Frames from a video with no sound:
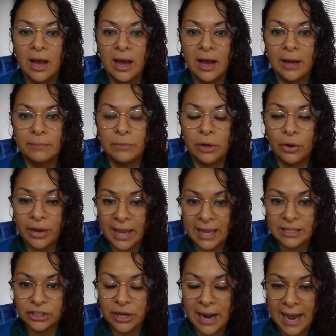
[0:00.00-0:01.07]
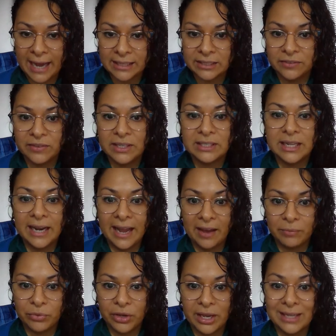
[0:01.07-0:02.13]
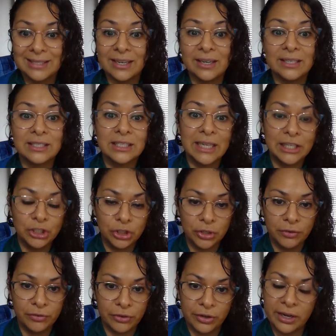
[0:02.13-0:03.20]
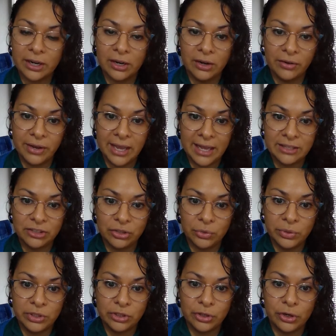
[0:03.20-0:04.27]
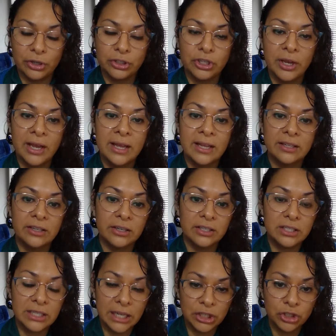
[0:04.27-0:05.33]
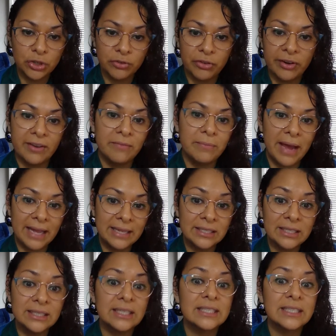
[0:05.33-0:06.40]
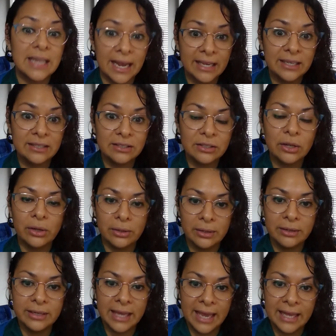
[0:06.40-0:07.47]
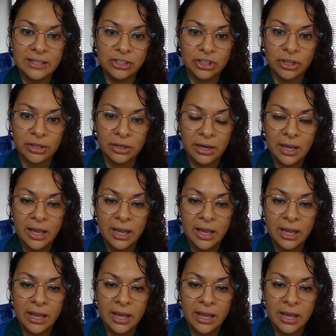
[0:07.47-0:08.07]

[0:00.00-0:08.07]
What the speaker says: lung cancer activists and advocates are essential for lung cancer research. They're essential for advancing the science of lung cancer.